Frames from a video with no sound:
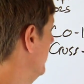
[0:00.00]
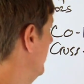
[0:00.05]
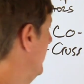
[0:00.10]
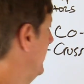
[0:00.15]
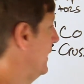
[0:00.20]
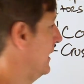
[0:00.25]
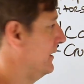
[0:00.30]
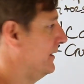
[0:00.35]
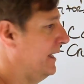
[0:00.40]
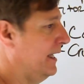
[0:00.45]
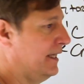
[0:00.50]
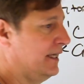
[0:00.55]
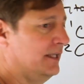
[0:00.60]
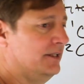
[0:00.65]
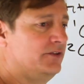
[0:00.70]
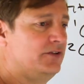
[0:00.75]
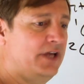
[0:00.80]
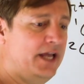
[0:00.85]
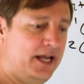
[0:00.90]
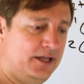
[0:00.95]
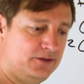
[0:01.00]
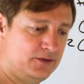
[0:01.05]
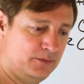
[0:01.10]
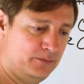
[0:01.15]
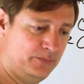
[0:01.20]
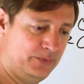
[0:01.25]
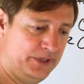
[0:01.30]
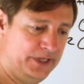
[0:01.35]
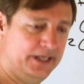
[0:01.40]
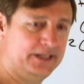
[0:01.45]
And they can take the
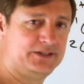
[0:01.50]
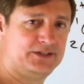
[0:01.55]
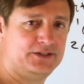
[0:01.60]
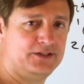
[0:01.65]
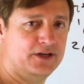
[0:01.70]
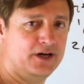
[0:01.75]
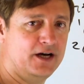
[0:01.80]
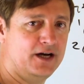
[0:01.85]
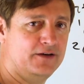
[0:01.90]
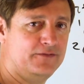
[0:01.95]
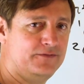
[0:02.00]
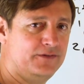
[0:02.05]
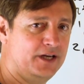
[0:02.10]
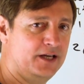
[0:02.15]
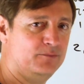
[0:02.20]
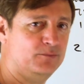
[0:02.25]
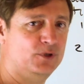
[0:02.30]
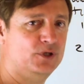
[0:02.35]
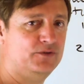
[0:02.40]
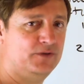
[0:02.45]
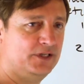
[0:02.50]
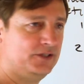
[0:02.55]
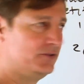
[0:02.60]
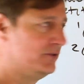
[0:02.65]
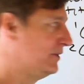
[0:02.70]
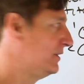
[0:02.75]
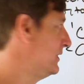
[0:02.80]
big stuff and move it to